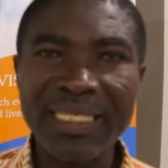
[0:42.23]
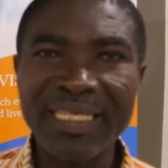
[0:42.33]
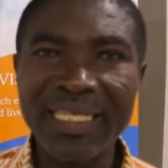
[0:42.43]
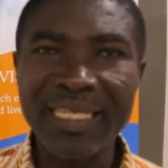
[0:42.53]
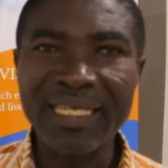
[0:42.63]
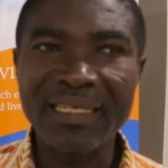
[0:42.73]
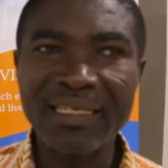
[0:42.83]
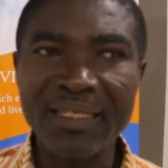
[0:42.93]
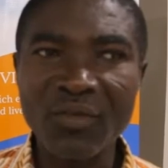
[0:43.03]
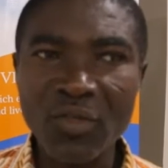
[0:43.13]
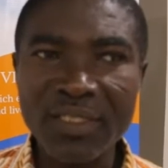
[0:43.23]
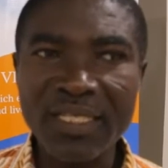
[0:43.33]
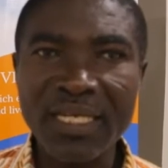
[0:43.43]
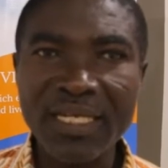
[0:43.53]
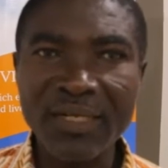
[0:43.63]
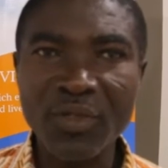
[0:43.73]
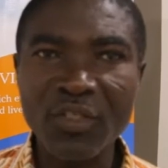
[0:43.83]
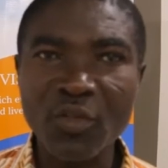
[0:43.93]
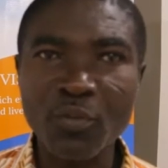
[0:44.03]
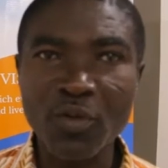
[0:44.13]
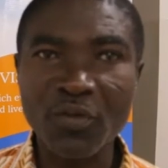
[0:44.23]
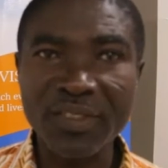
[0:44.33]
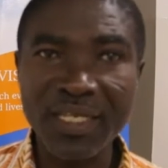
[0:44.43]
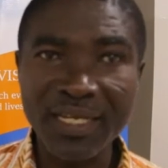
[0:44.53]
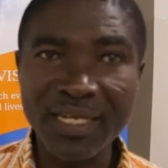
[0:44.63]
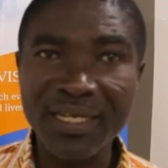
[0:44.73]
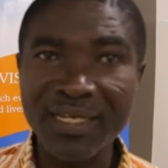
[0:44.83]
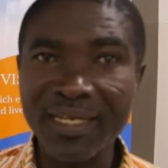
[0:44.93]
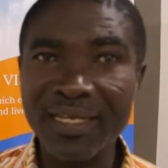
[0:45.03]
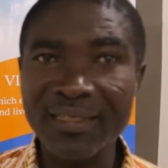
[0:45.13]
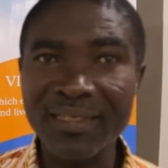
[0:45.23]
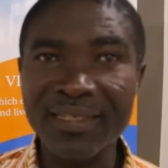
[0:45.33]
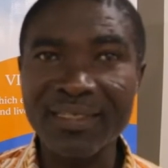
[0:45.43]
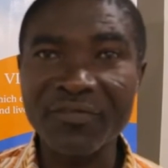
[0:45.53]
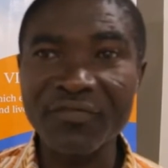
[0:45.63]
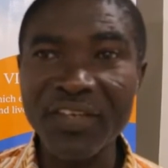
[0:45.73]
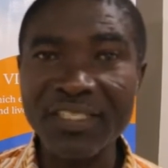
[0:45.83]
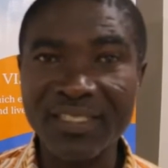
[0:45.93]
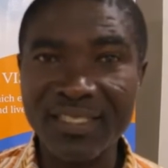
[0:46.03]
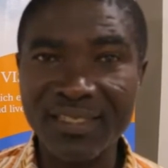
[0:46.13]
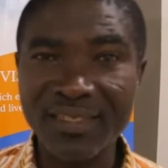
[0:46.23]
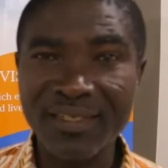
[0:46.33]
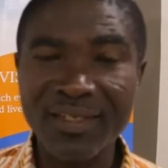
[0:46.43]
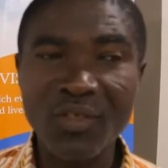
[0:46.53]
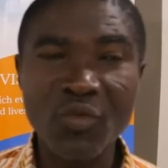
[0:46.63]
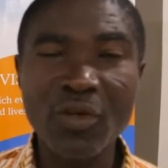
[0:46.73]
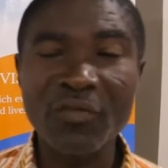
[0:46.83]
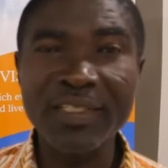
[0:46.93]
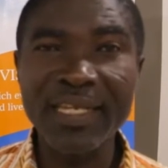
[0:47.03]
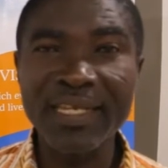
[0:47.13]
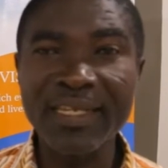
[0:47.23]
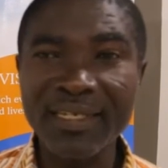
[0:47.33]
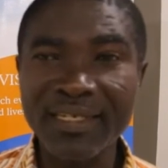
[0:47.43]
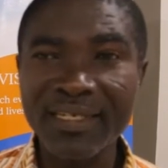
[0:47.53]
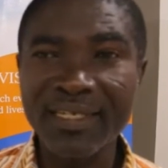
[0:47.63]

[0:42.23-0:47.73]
the NORSAAC, with the support of Star Ghana, I think is the first to have taken